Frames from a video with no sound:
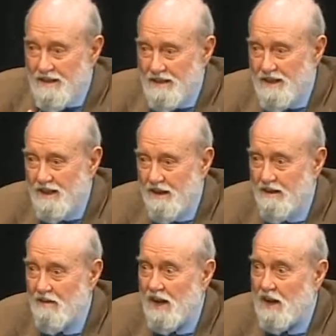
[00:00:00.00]

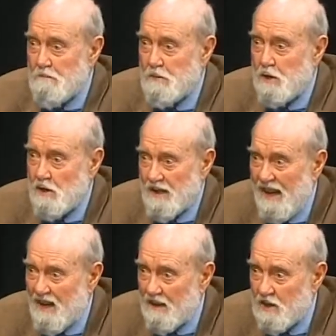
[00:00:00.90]
develop their
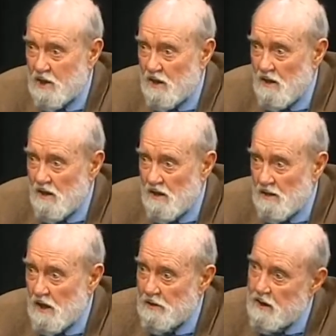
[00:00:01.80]
talents,
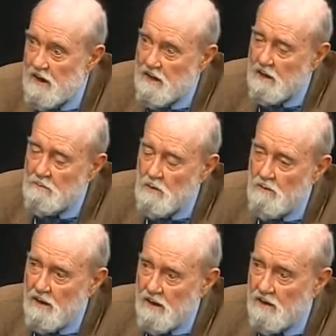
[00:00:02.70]
that they can move
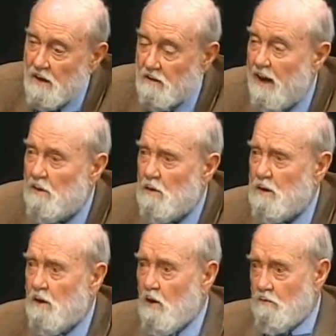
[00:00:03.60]
ahead not
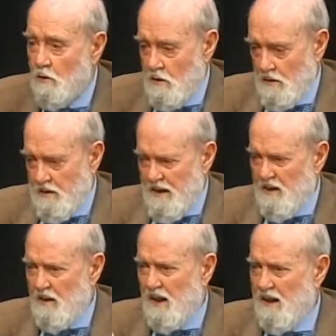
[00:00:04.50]
only for
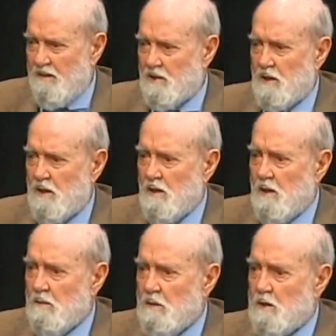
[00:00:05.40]
their lives,
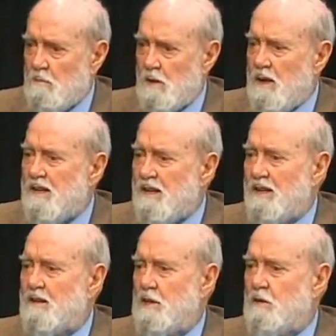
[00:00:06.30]
but to be
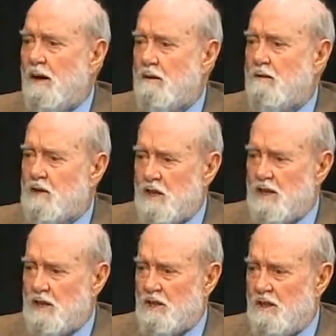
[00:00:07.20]
constructive
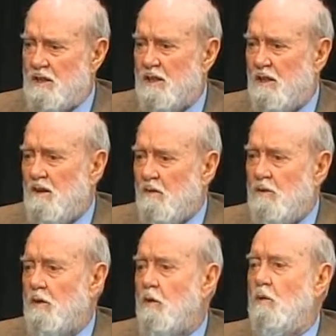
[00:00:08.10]
citizens
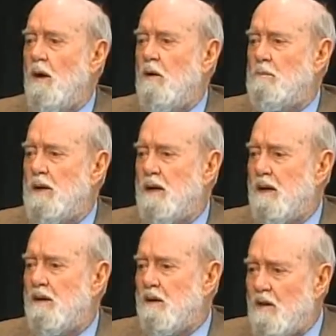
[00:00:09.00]
for the well-being
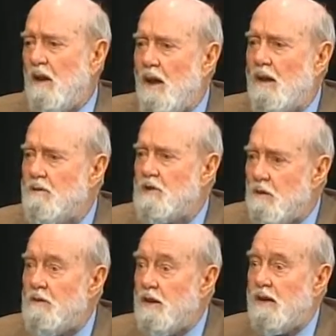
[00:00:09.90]
and the lives
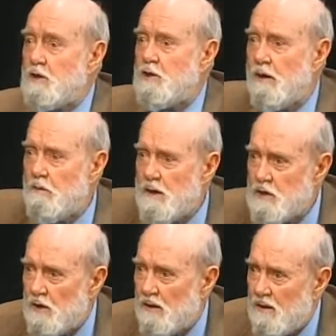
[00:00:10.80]
of the next
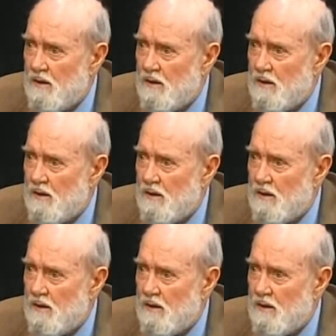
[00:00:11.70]
generation.